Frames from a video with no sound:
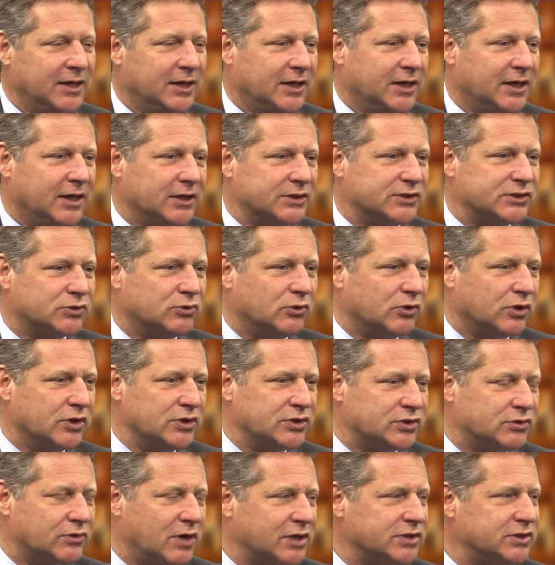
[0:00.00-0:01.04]
that. School
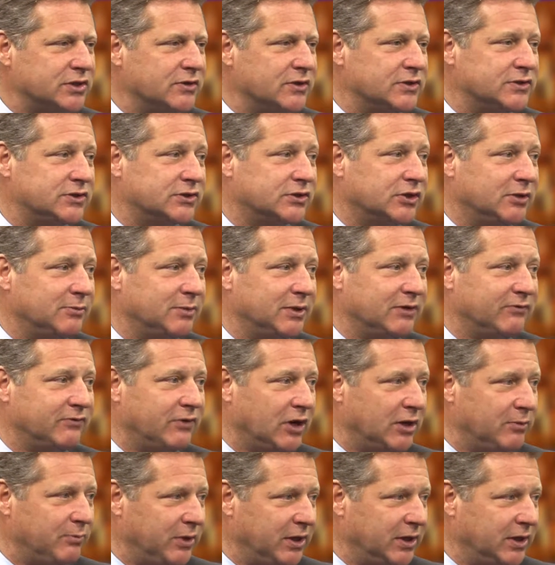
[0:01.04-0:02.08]
construction, this is going to be a
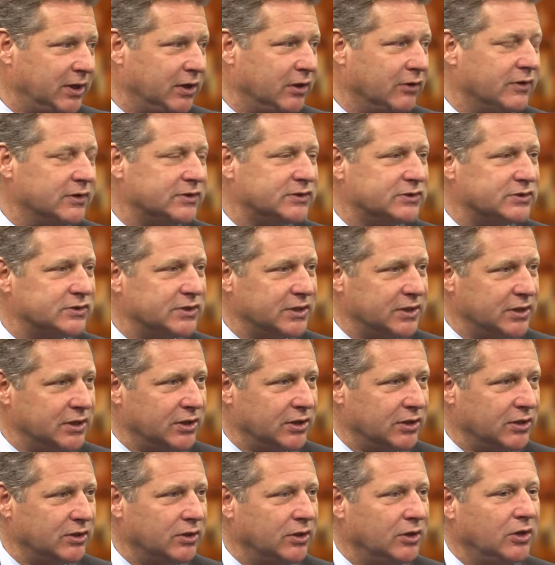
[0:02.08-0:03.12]
very big year. This is the
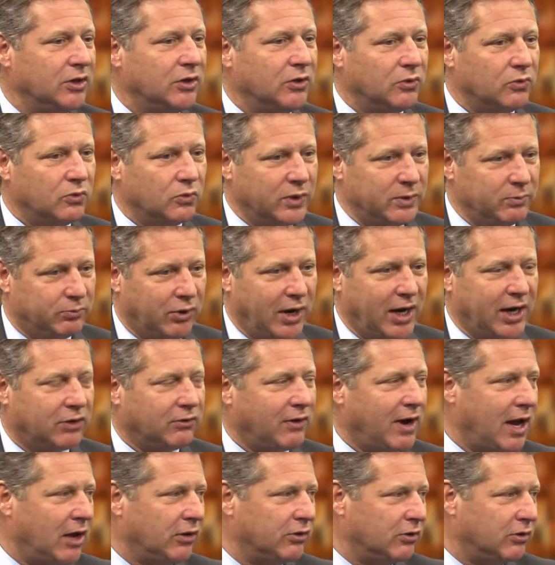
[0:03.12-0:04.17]
year we break
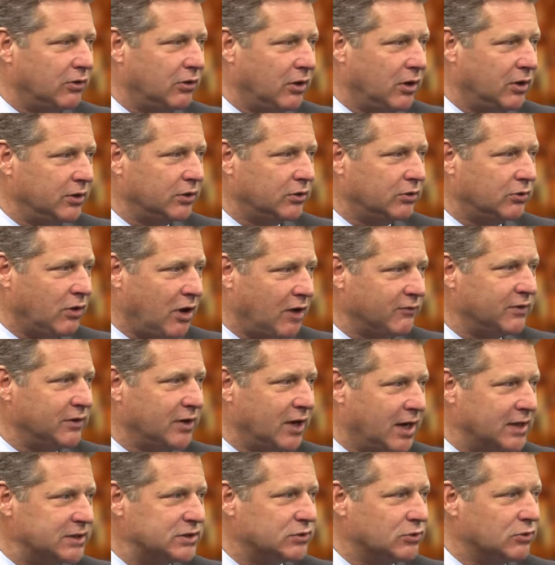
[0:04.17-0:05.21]
ground on Crofton
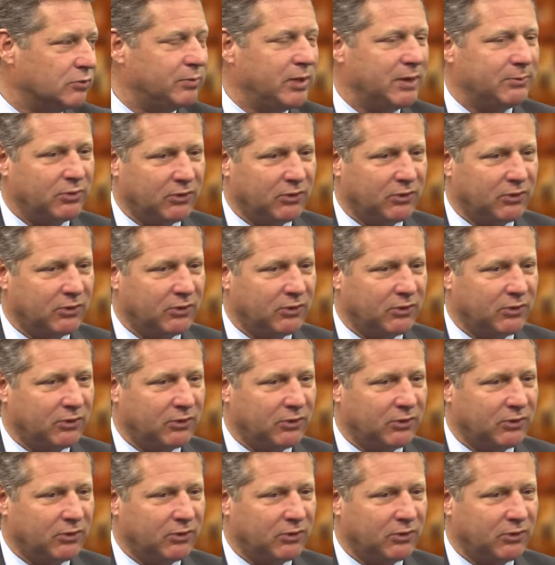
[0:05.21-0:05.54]
High School. People